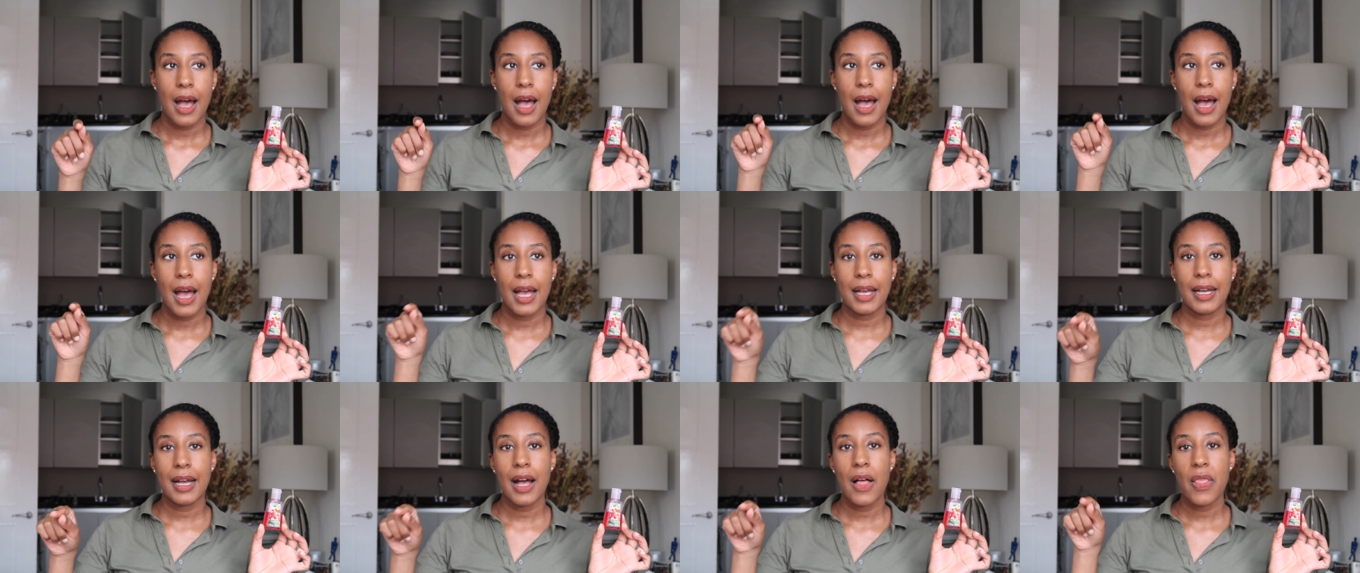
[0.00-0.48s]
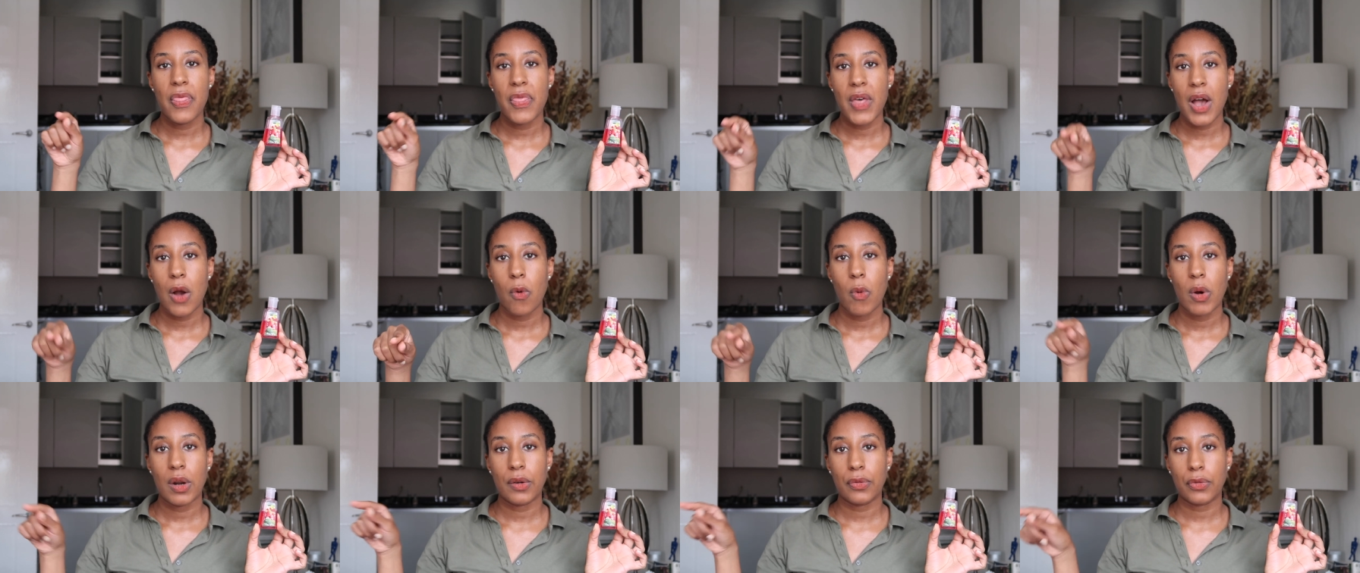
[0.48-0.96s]
I got
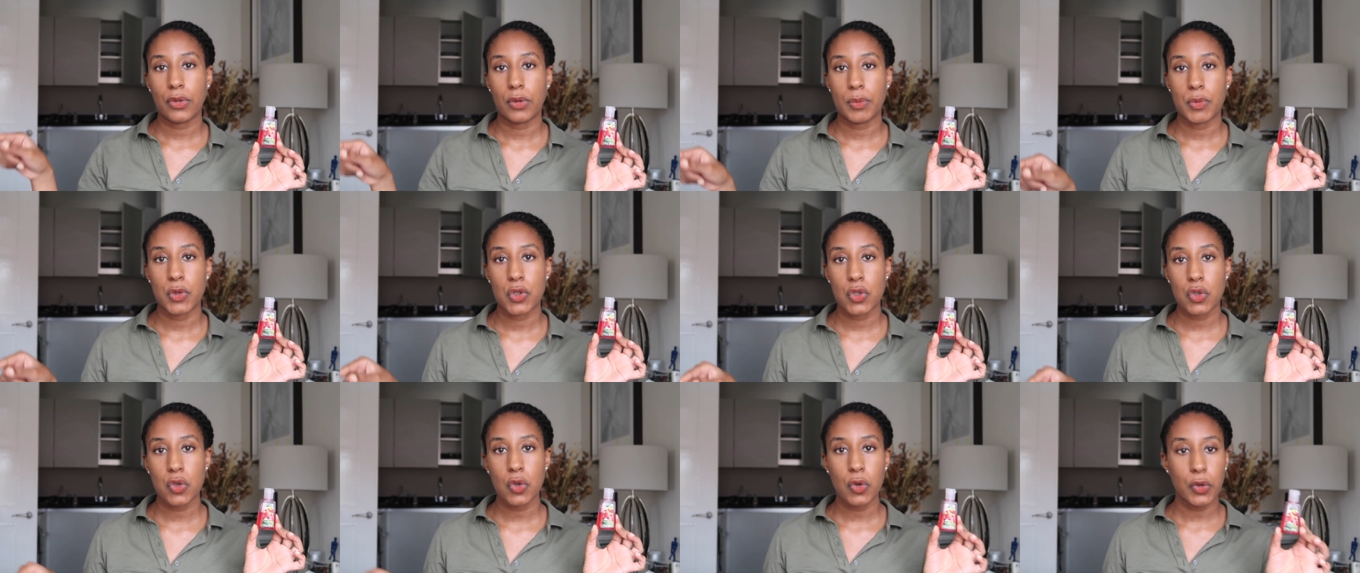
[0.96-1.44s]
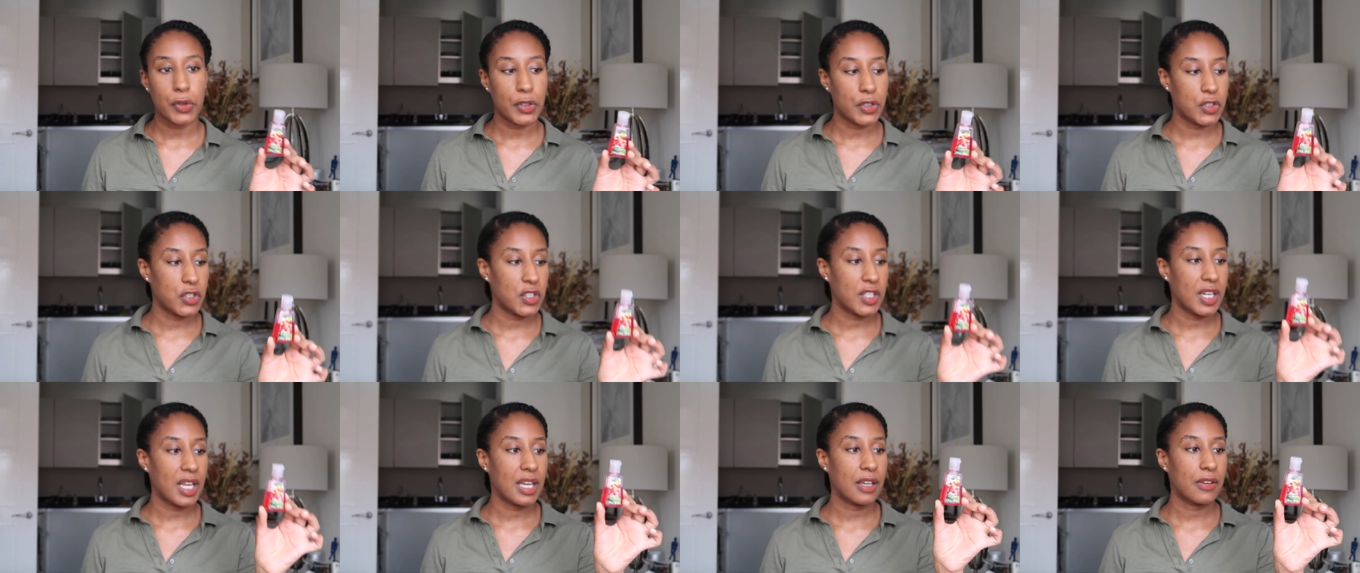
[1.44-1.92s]
that one from
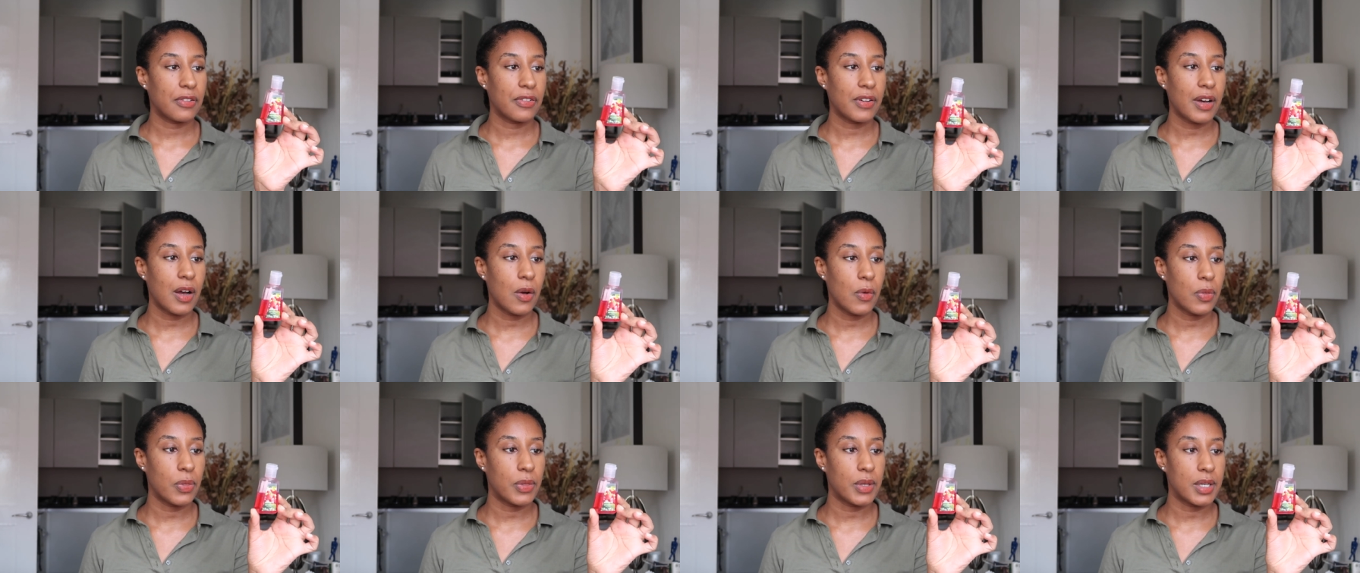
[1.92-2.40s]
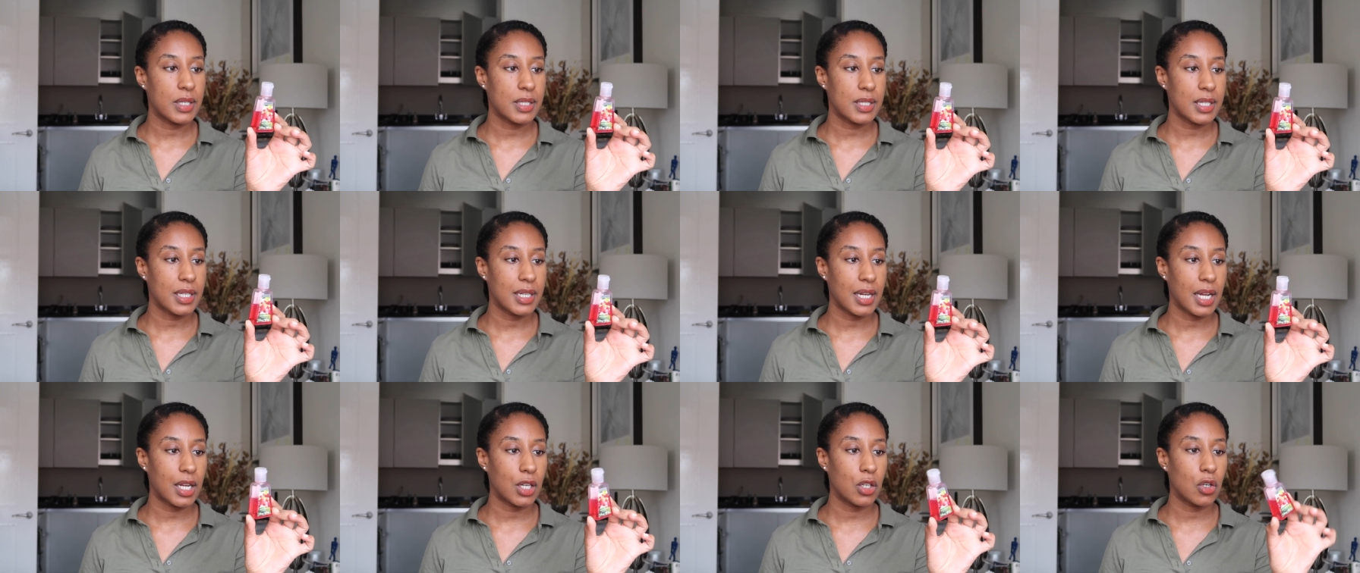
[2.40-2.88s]
storage and I found this
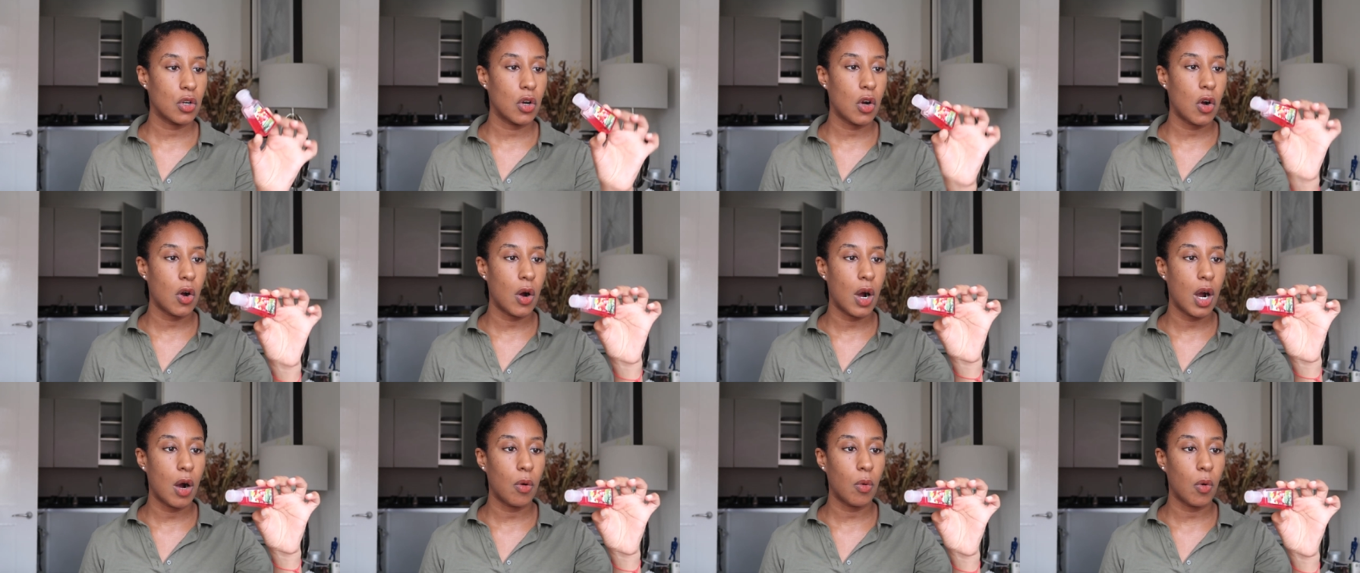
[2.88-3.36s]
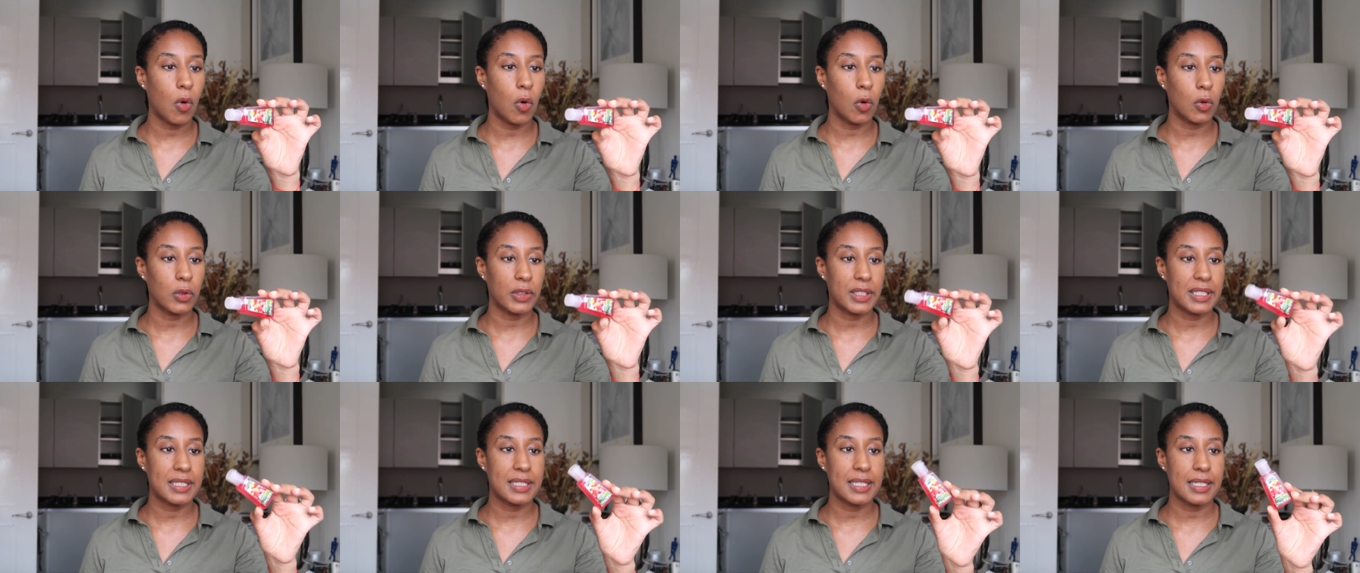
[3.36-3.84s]
and I know how
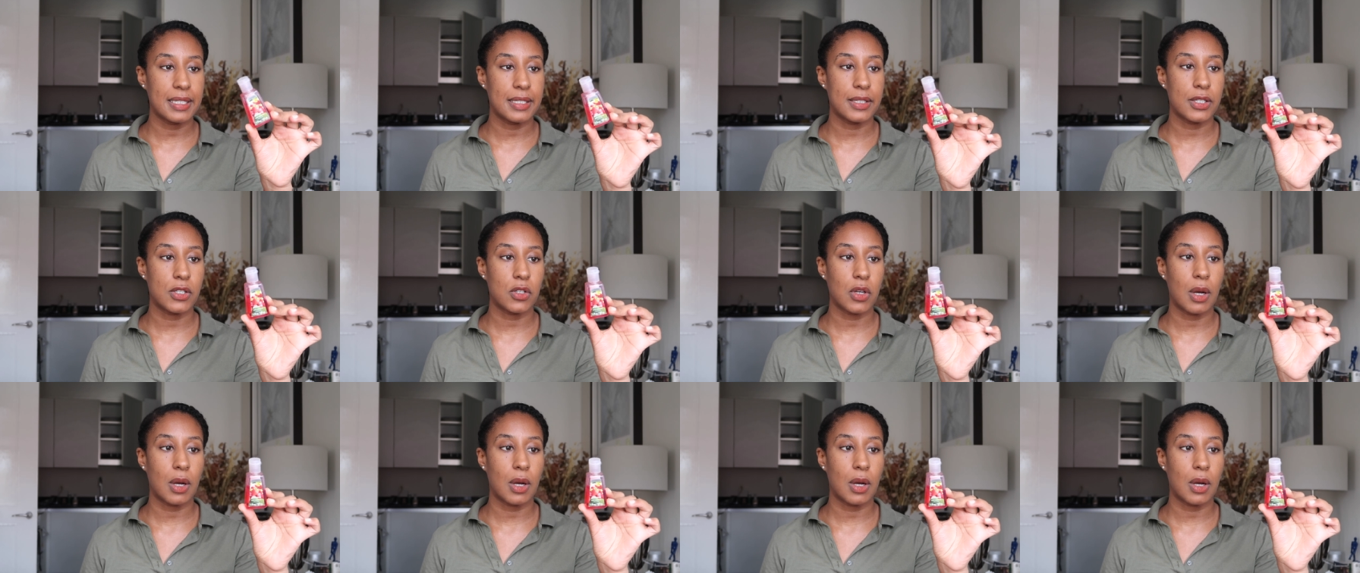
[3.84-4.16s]
old it is,